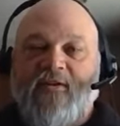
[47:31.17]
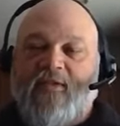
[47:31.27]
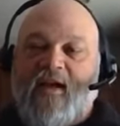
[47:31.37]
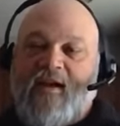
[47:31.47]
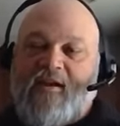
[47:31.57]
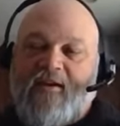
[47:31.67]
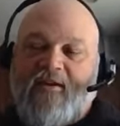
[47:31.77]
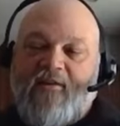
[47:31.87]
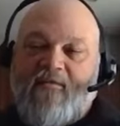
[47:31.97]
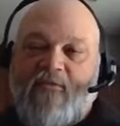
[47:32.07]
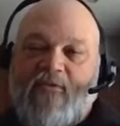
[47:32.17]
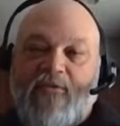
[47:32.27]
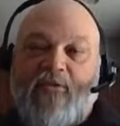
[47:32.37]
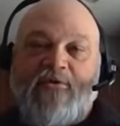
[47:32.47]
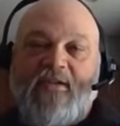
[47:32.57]
like for the
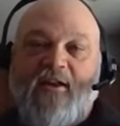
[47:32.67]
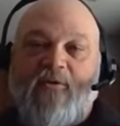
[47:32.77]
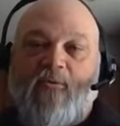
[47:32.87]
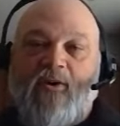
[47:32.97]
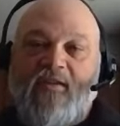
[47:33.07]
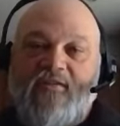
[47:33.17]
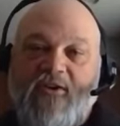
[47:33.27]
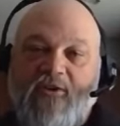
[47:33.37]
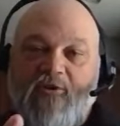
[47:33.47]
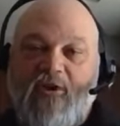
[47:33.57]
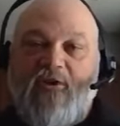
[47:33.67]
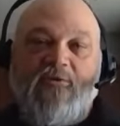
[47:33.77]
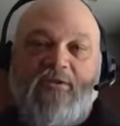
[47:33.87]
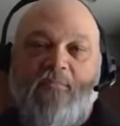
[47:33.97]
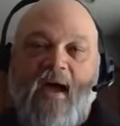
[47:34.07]
thirteen oh one, so you can
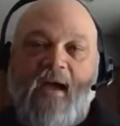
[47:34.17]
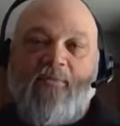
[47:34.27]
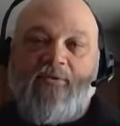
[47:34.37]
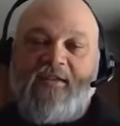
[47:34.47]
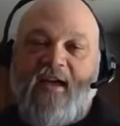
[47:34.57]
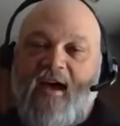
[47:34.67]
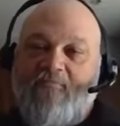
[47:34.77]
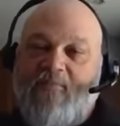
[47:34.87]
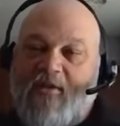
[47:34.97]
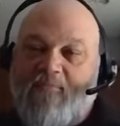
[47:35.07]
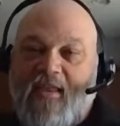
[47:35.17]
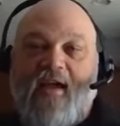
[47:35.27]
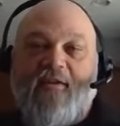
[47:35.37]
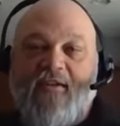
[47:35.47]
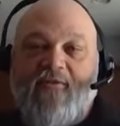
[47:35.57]
use the Magpul stock, but a
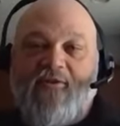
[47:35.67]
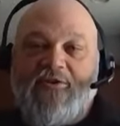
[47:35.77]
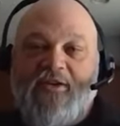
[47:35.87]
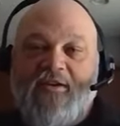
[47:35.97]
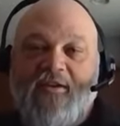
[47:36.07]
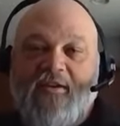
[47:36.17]
Benelli version,